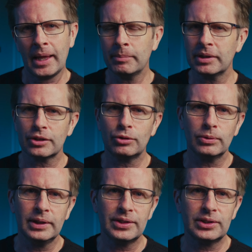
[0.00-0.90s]
I'm going to
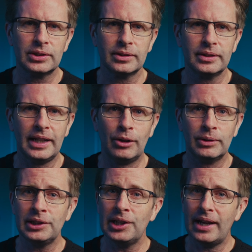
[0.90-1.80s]
call this
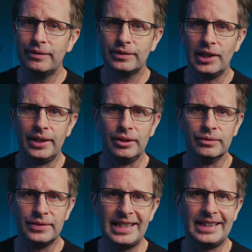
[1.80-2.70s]
our lifeline
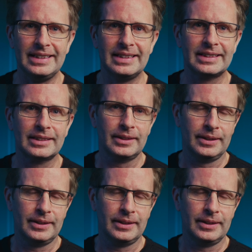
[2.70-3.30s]
of needs.